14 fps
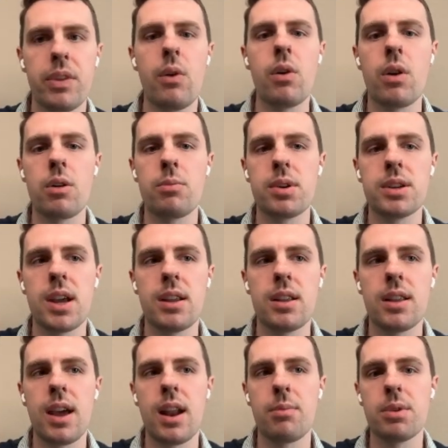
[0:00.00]
Now I want to
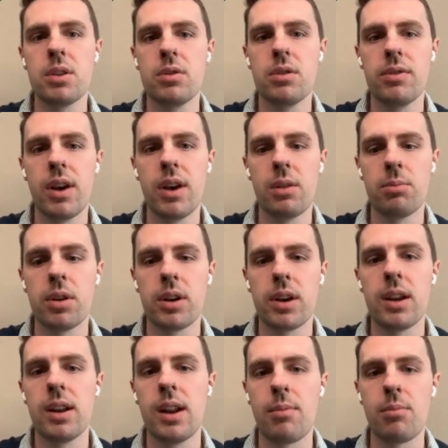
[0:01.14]
pretend that I'm a new developer
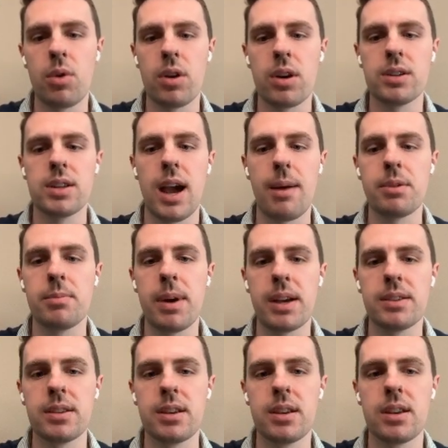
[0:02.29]
getting onboarded to
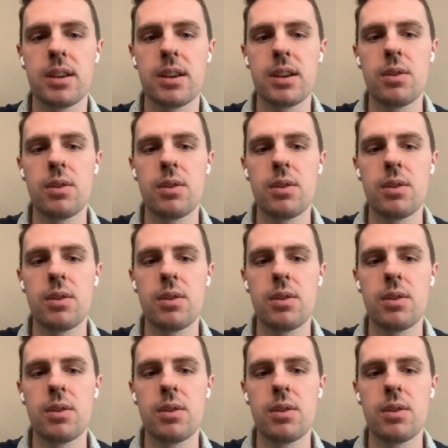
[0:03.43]
Optimizely.